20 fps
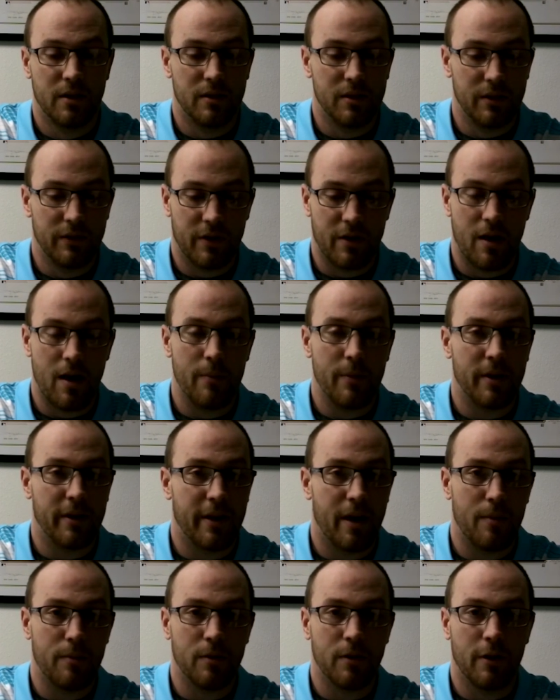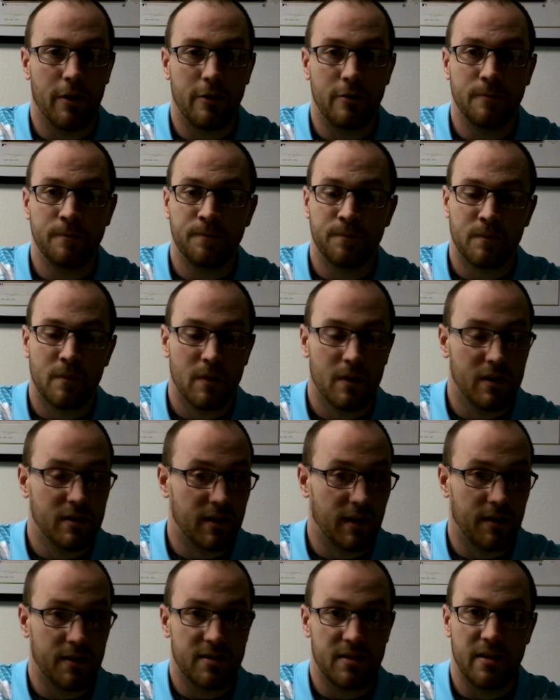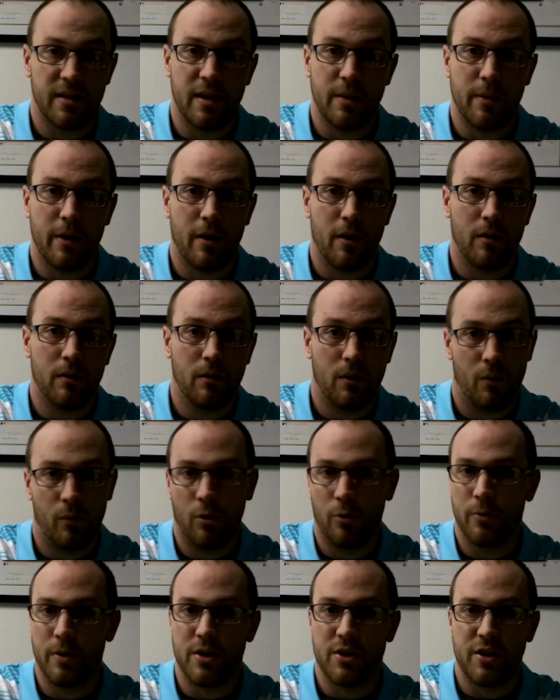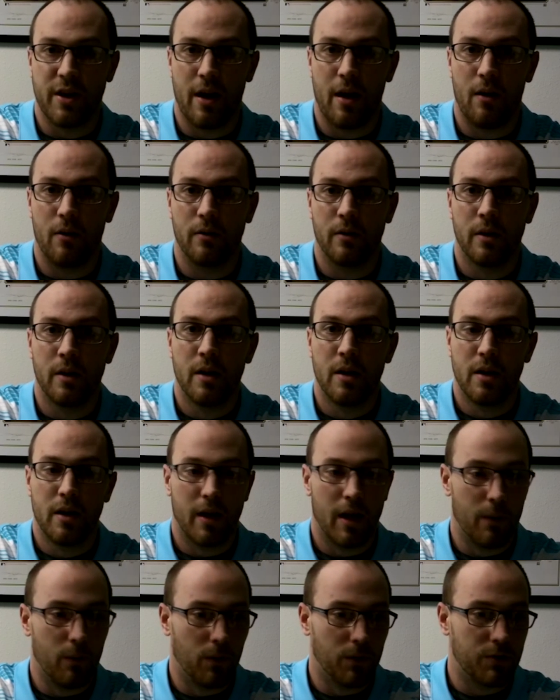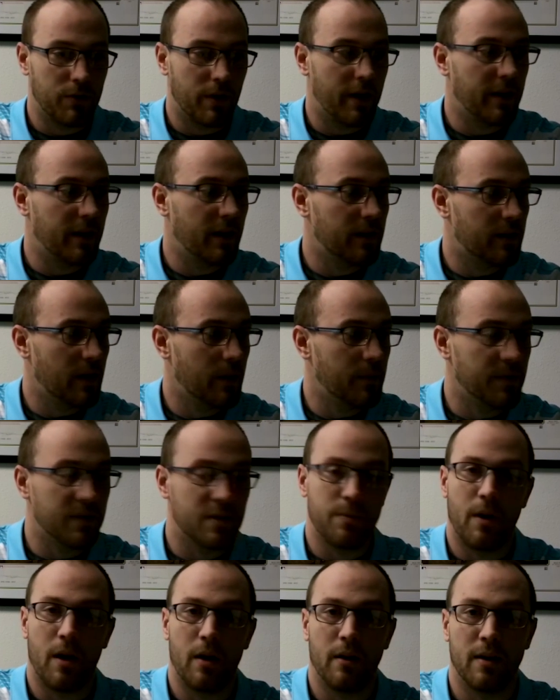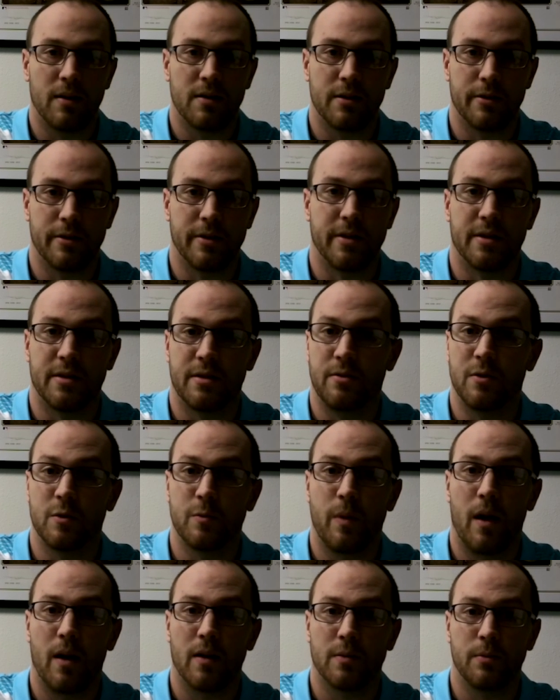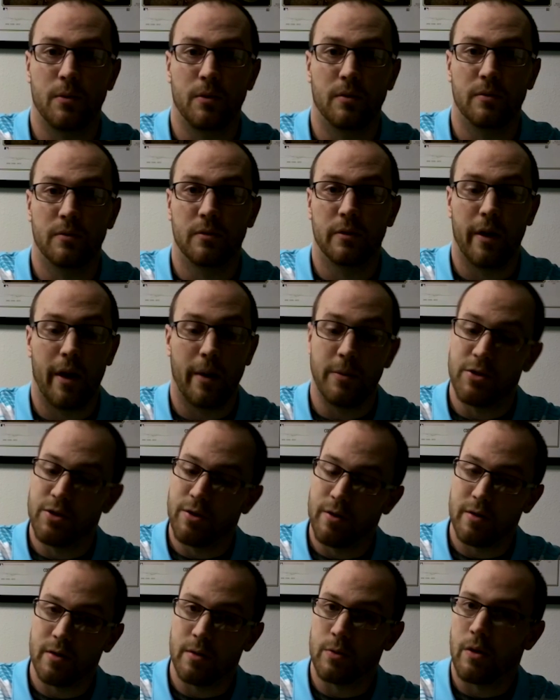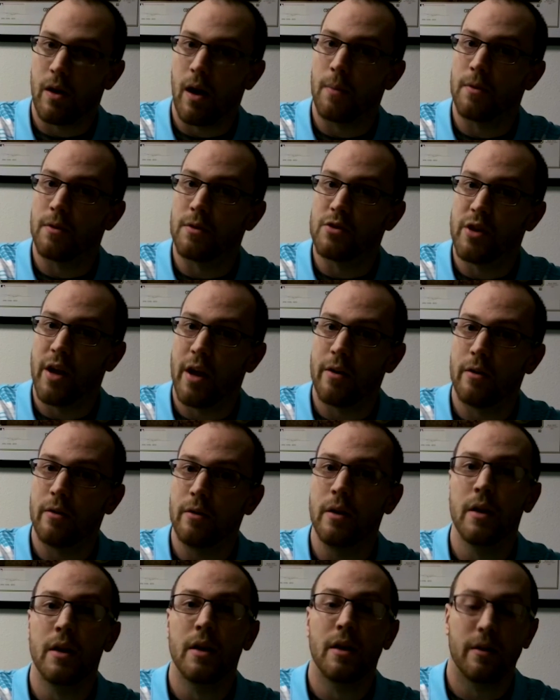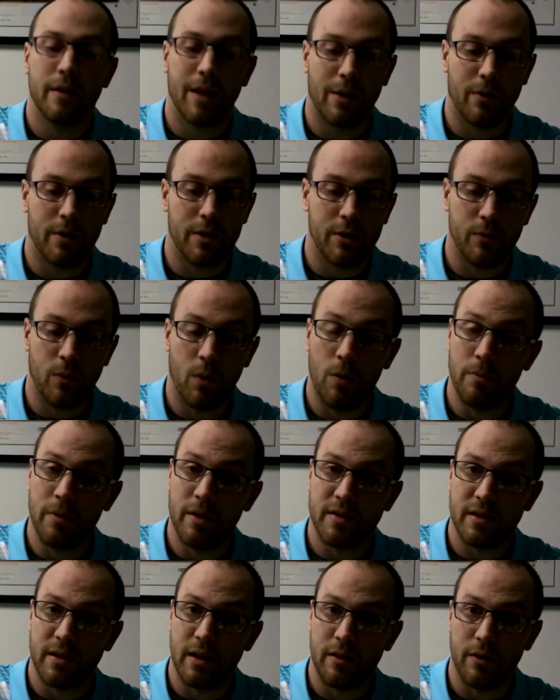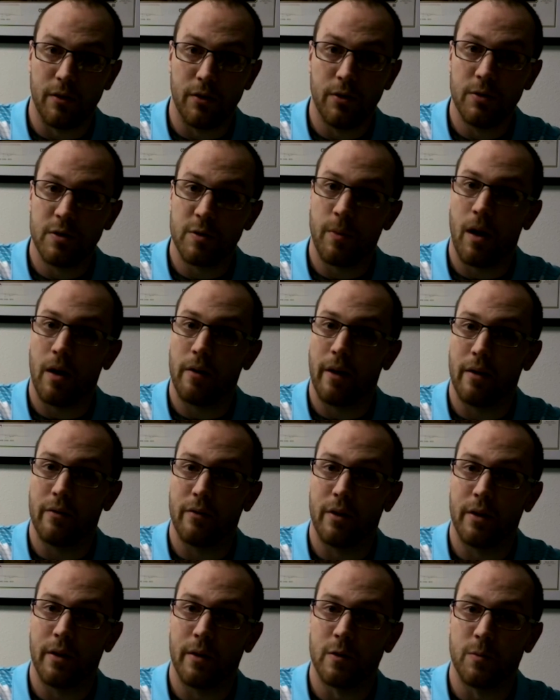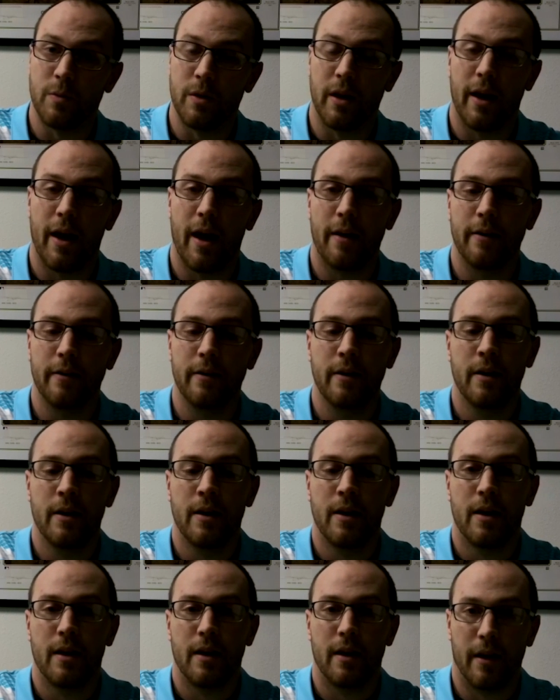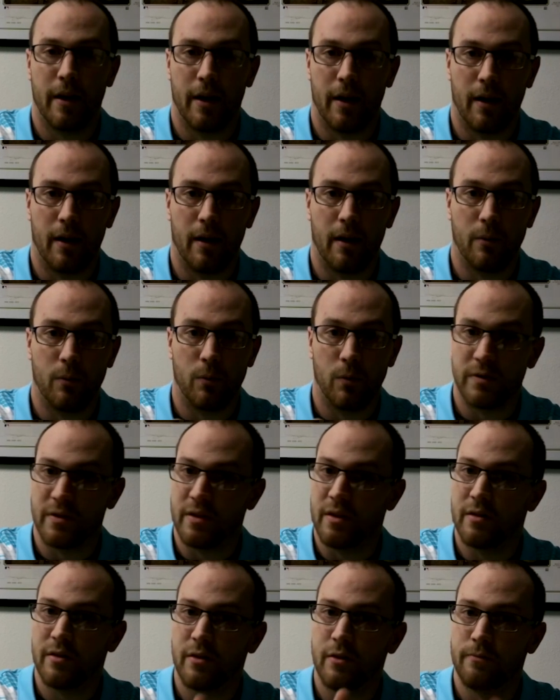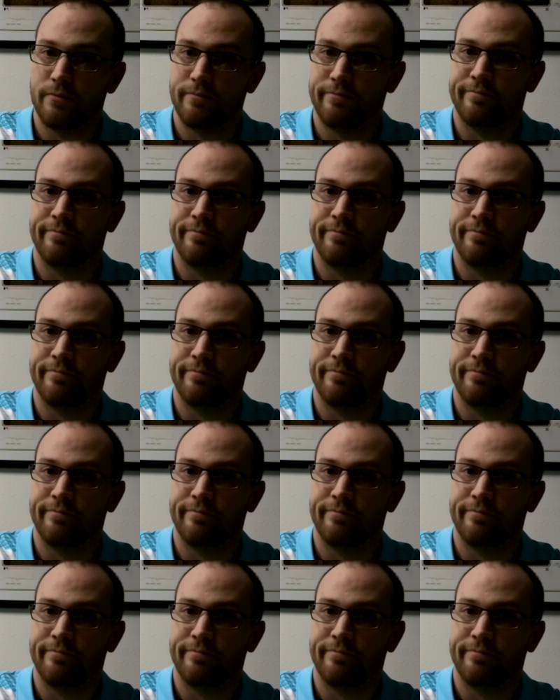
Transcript: Leave a comment down below, send us an email, we'll reach out, and we'll try to get them in the Spotlight series as soon as possible. All right, be sure to subscribe to the channel. That way you won't miss any of the new Spotlight videos being added, and we'll see you soon.